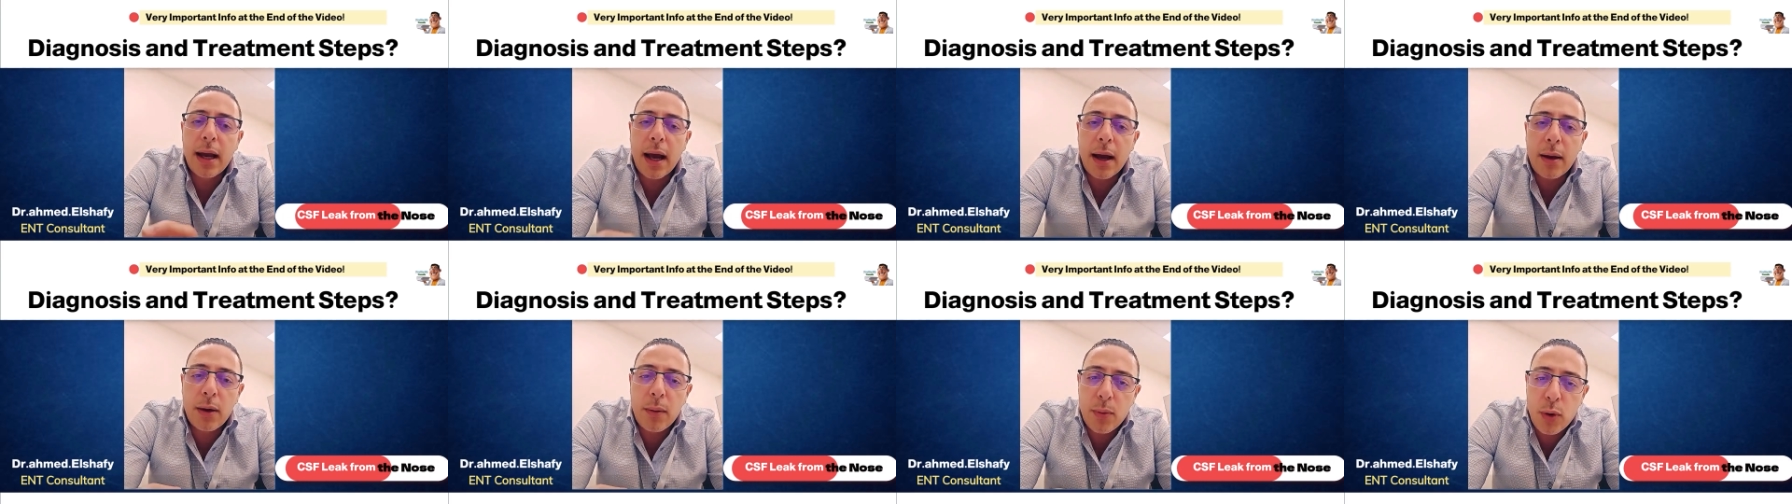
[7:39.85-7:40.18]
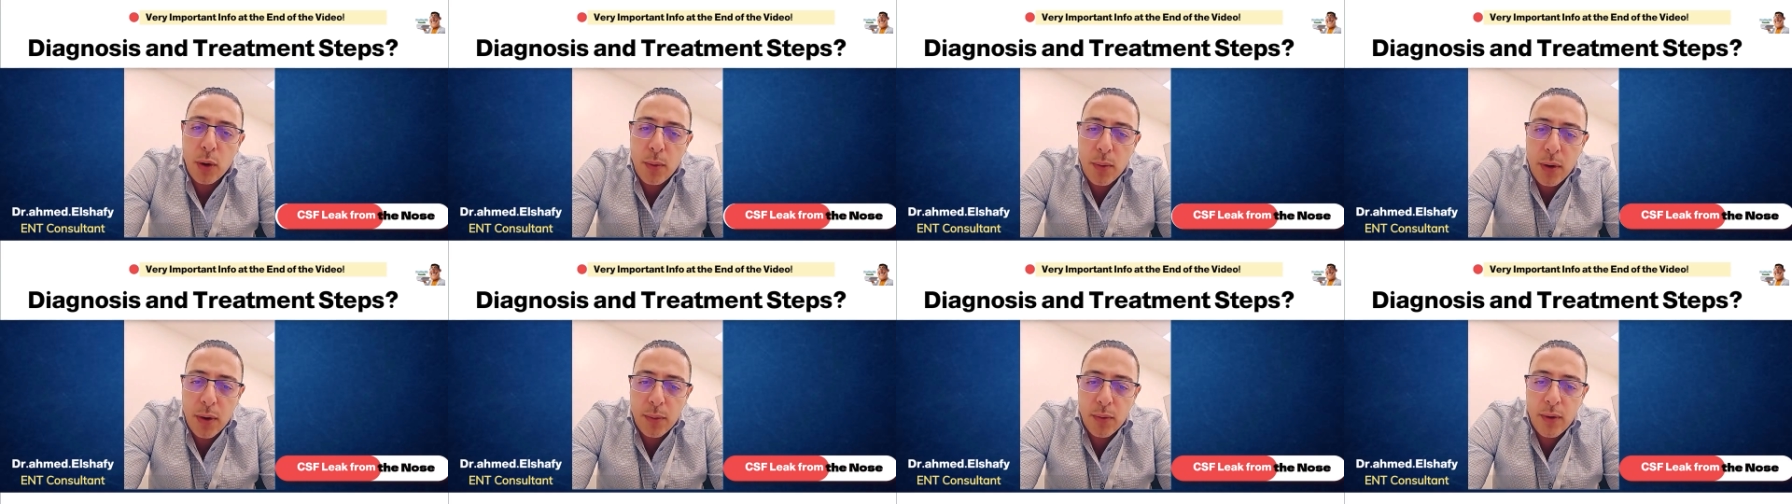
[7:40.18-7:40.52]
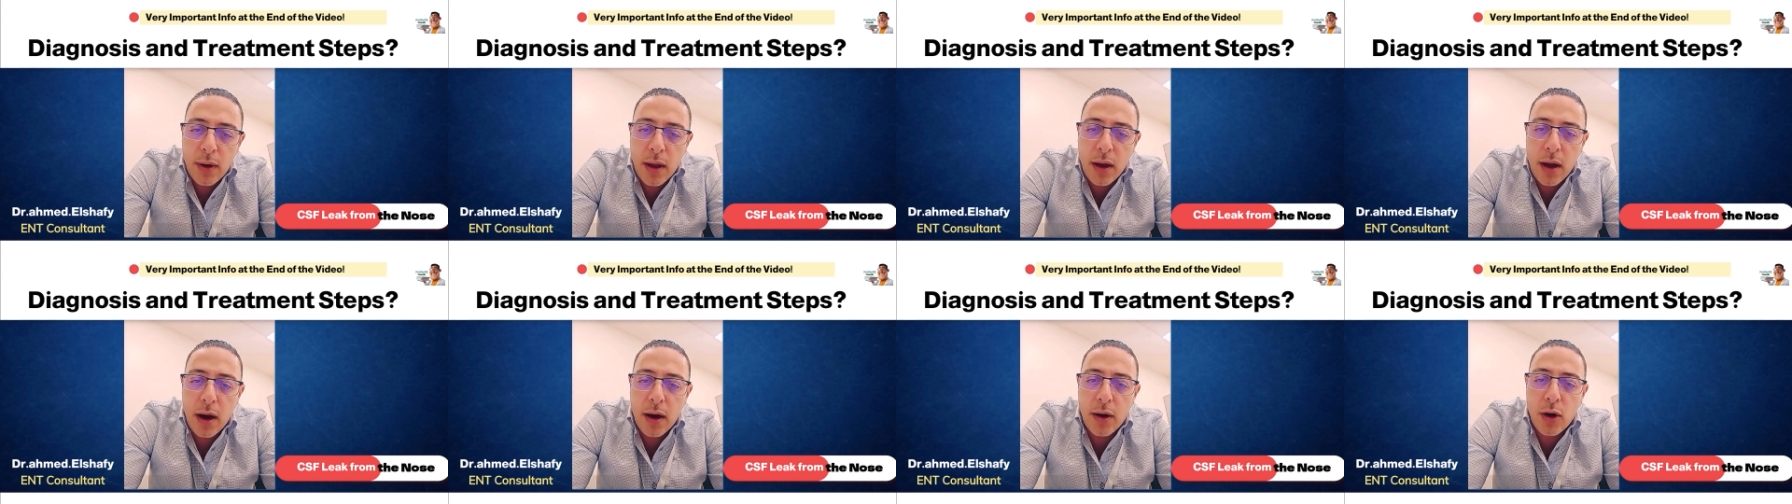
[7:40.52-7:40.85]
other problem
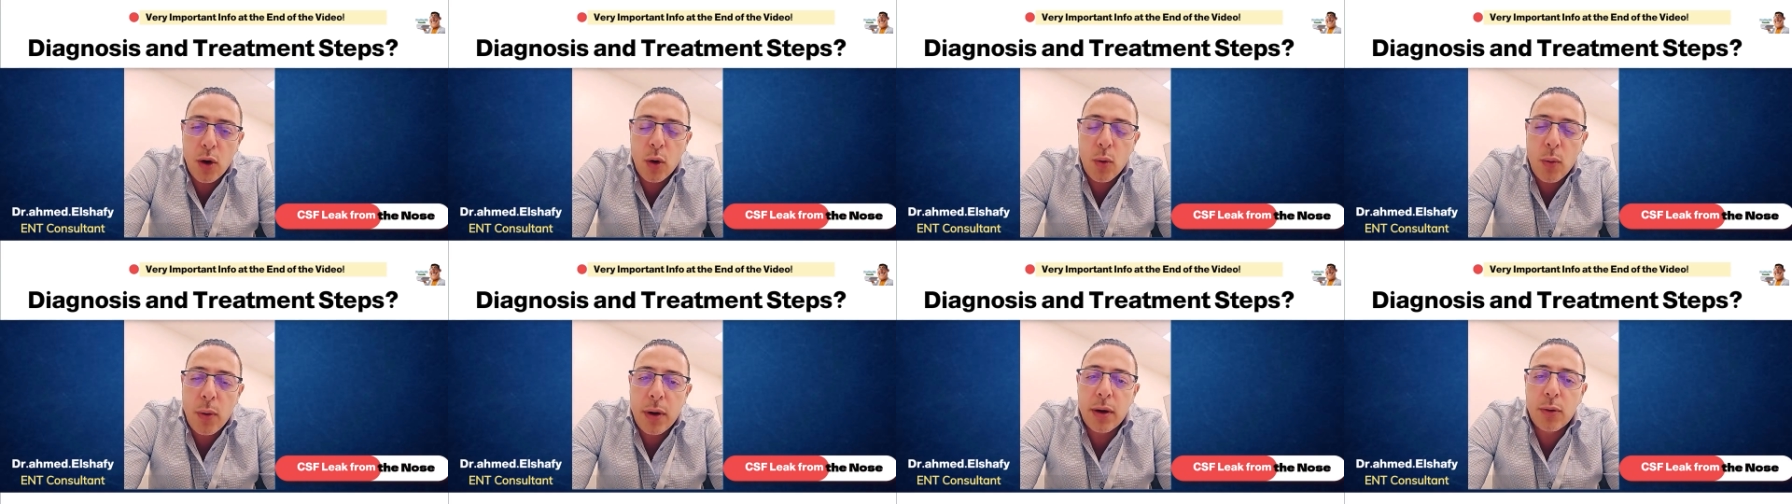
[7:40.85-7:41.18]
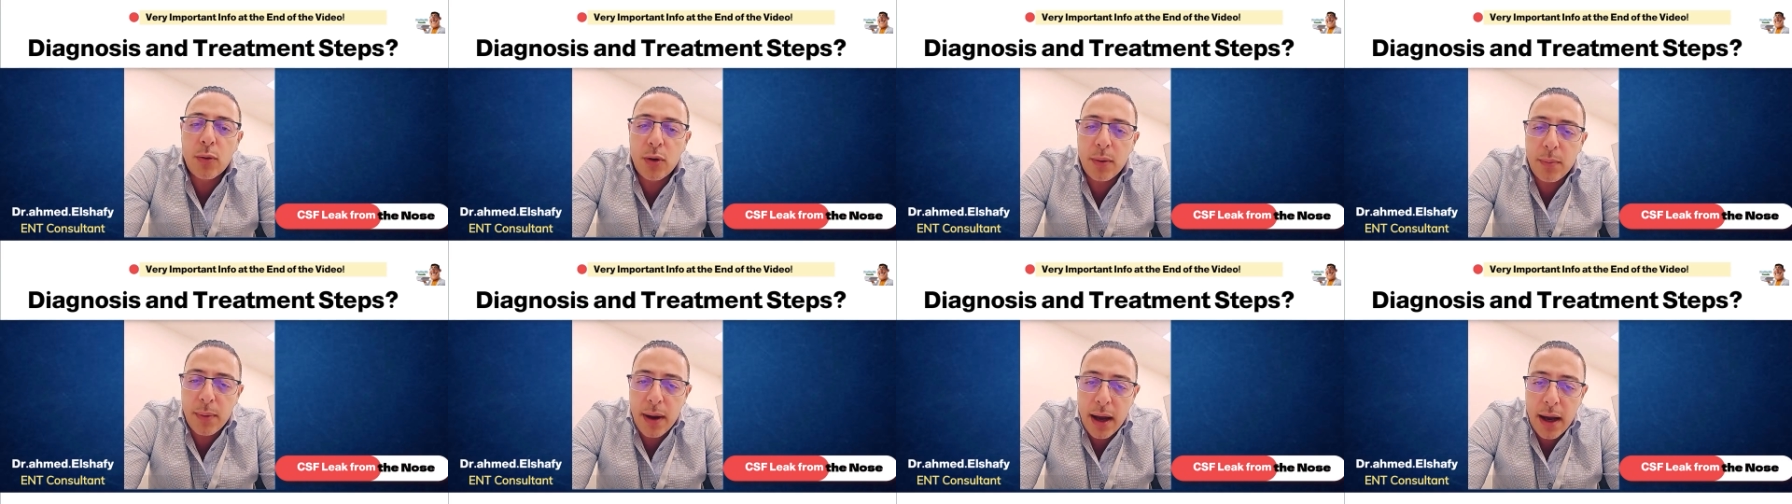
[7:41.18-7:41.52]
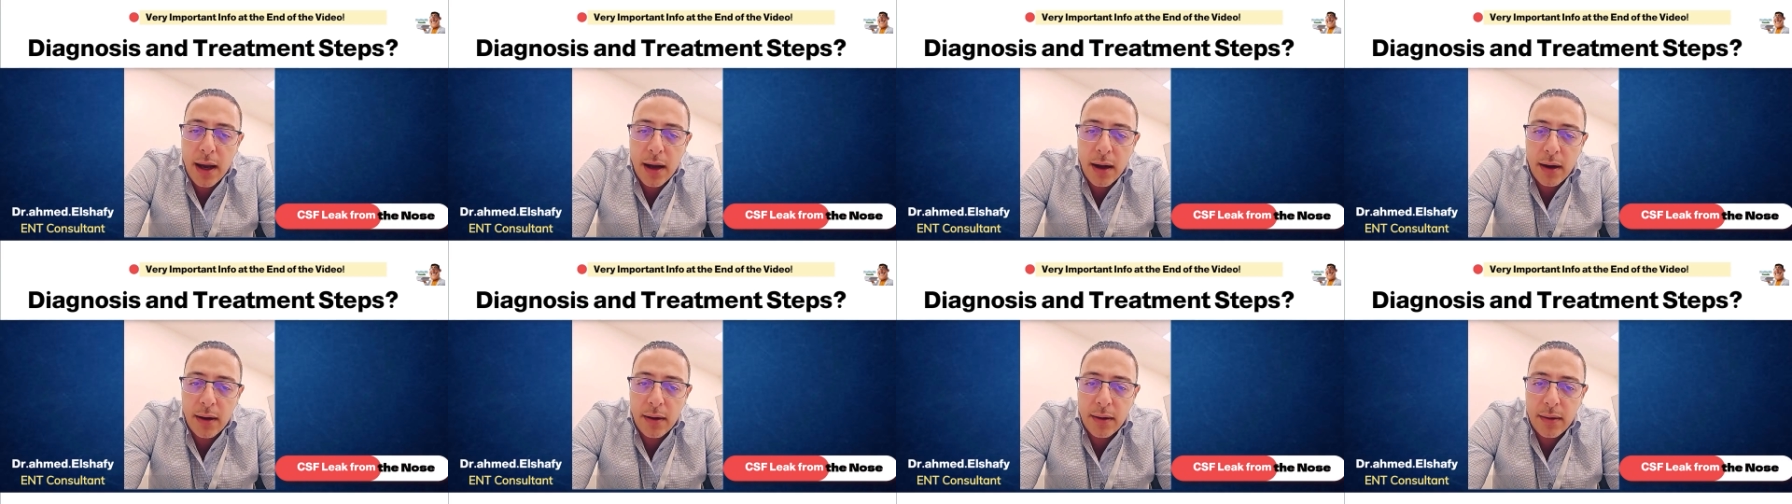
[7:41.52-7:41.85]
along with the
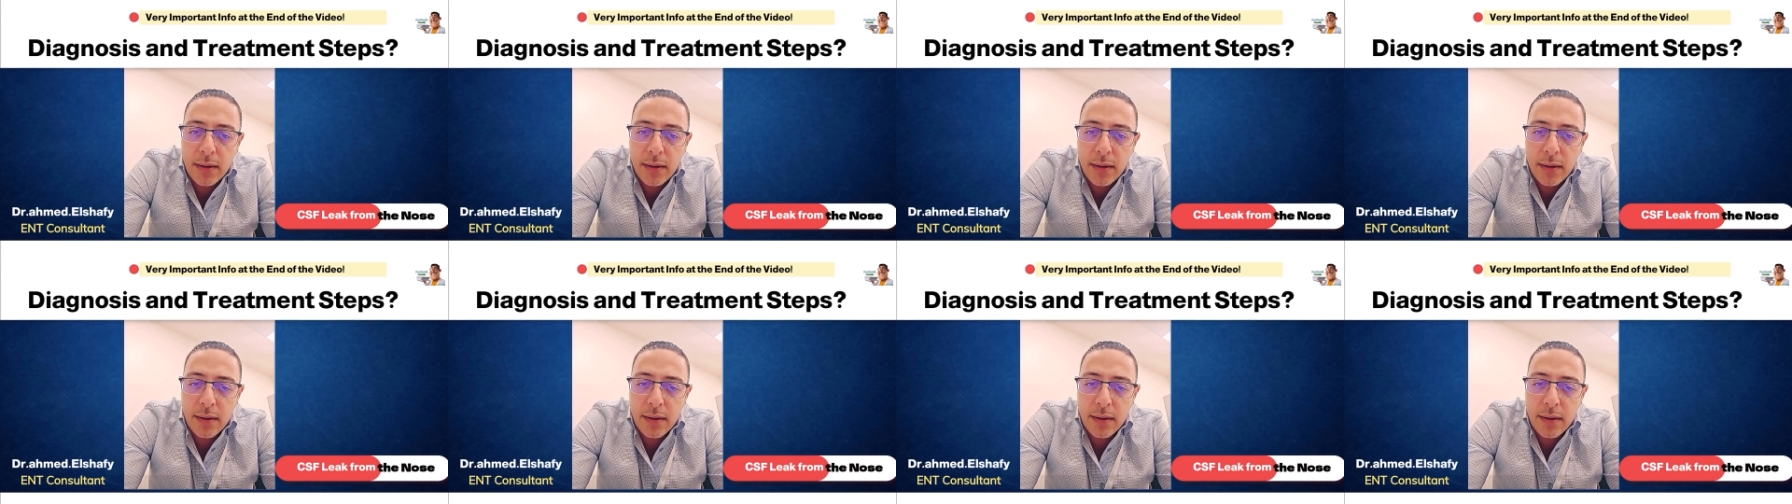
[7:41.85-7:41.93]
repair.